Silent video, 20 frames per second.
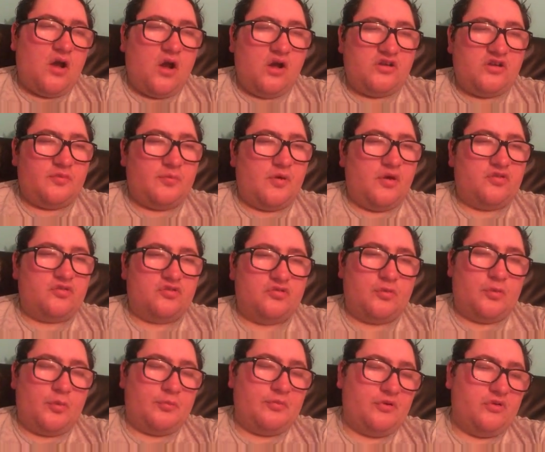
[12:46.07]
hardest
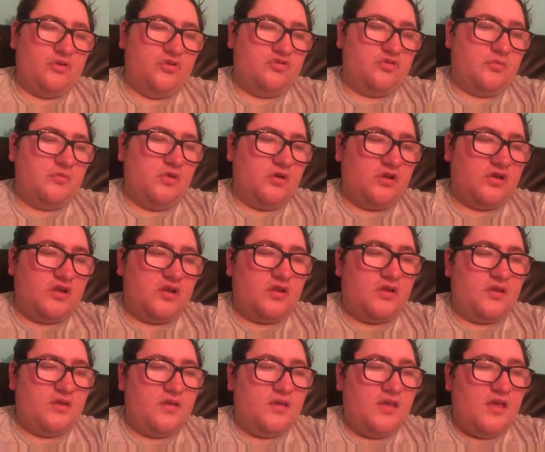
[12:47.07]
person to approach. I'm not
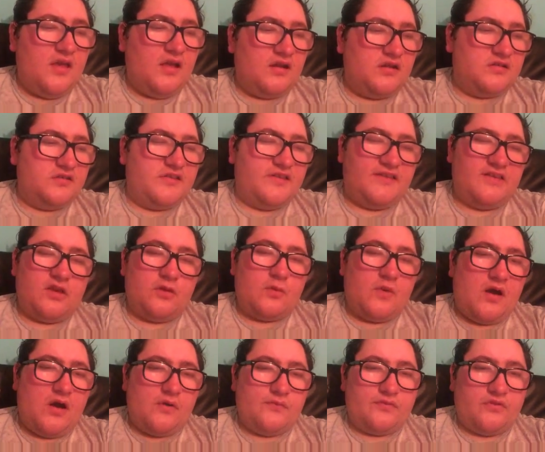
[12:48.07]
gonna dig
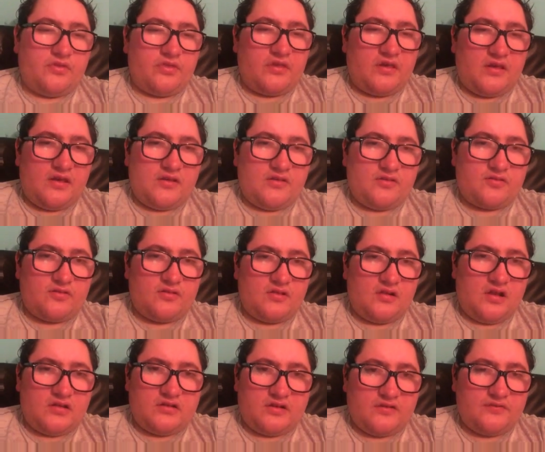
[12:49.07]
you out for things.
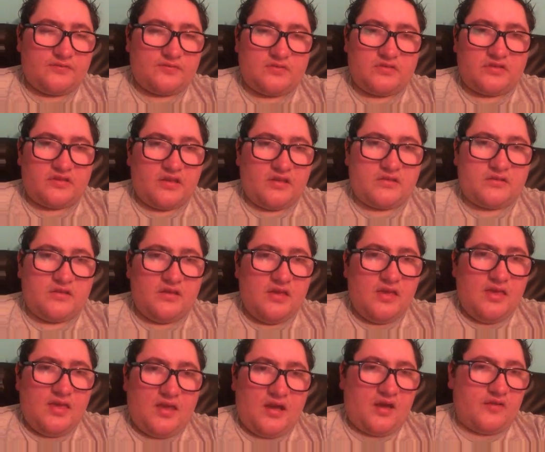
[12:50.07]
Like I said,
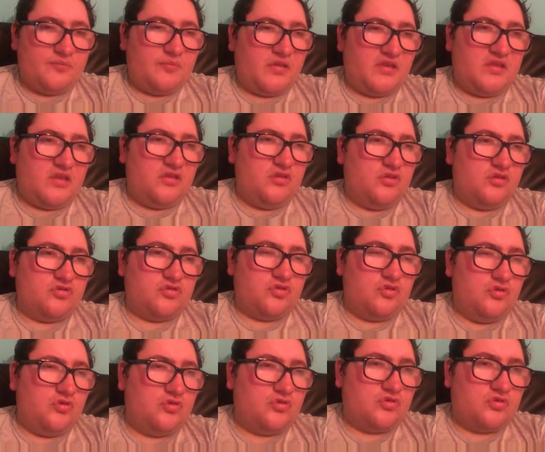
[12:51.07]
I've been in your
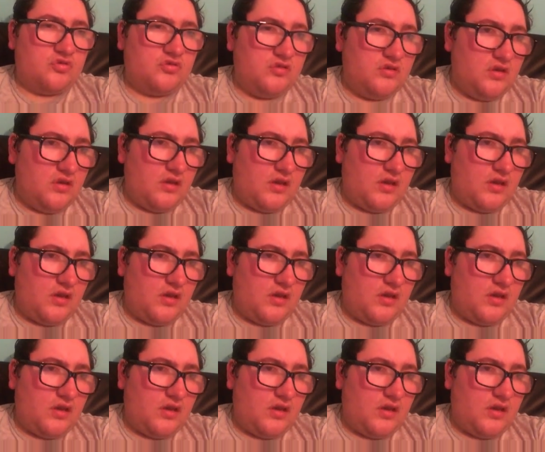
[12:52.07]
shoes.